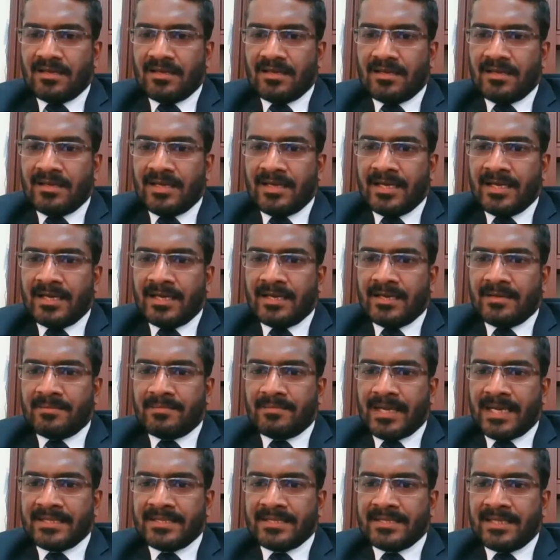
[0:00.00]
yeah
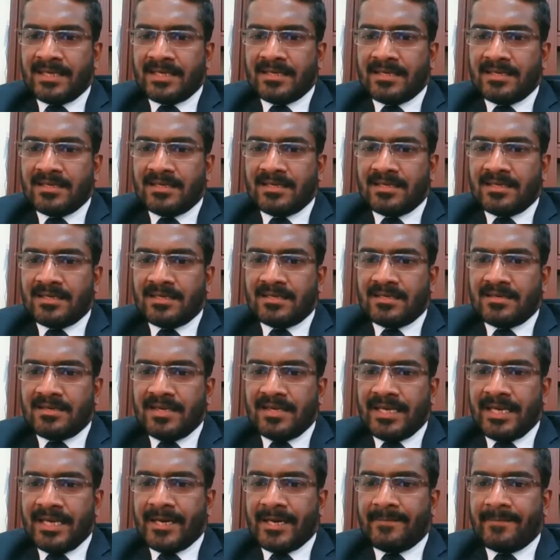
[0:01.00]
i think
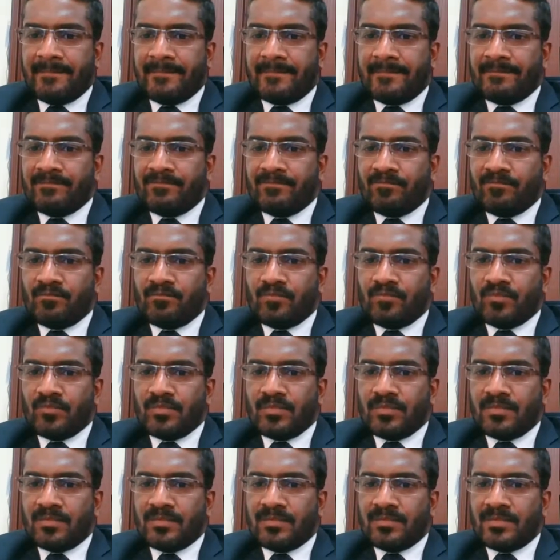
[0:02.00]
yeah
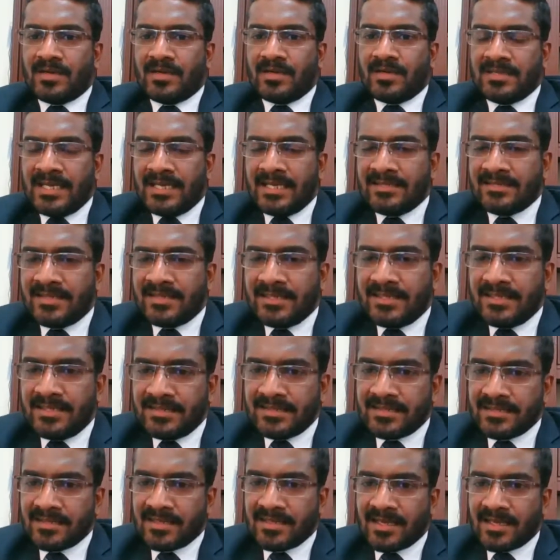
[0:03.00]
there is
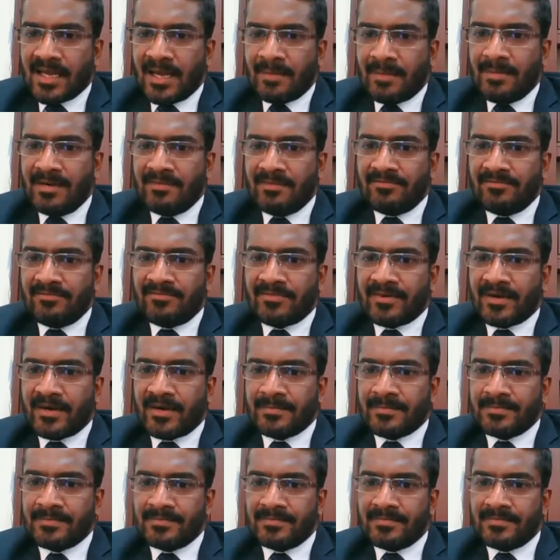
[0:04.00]
a comment
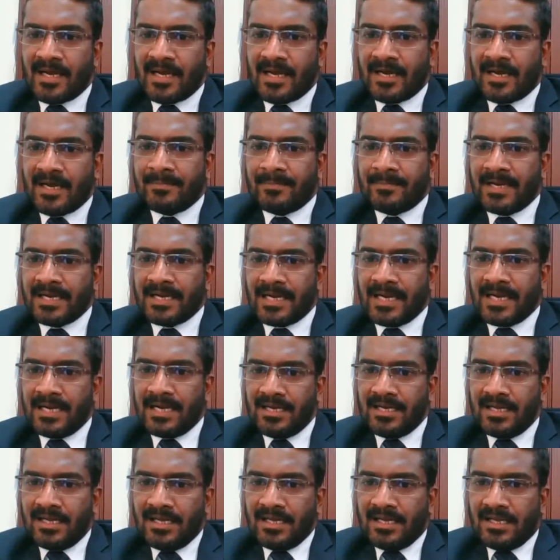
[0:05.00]
from aparna
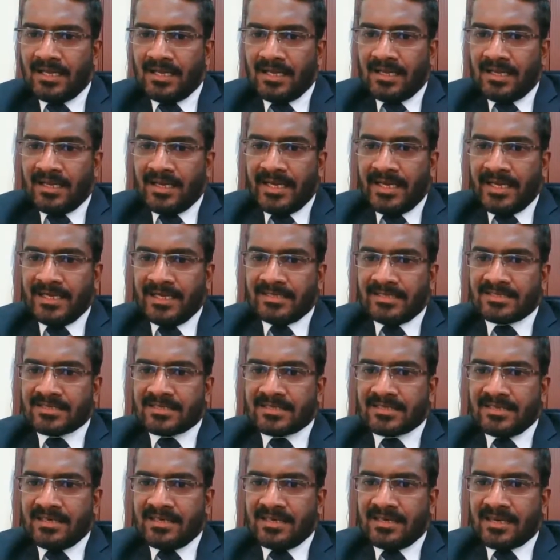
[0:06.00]
it
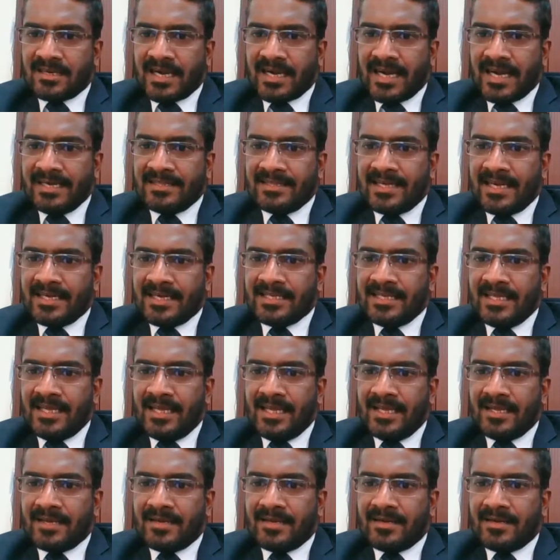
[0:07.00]
is write that
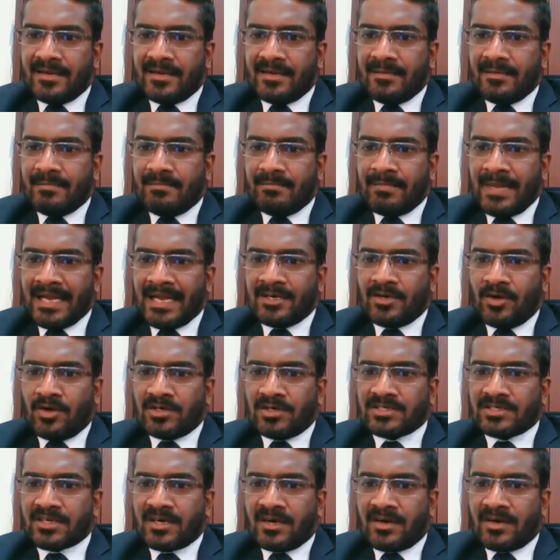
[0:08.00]
the
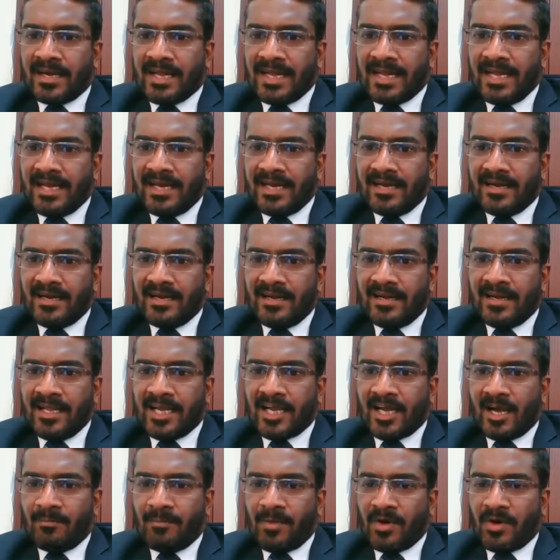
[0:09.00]
microdes on a
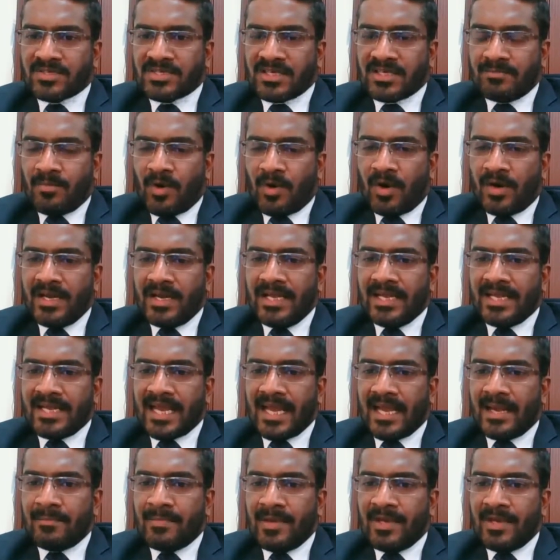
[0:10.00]
decomposing body
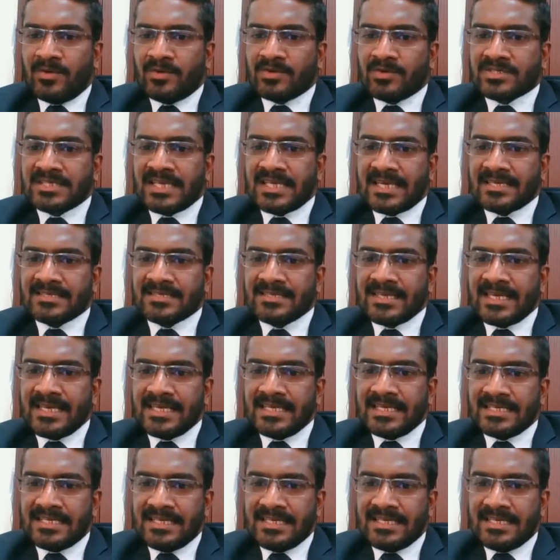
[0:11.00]
can be used as a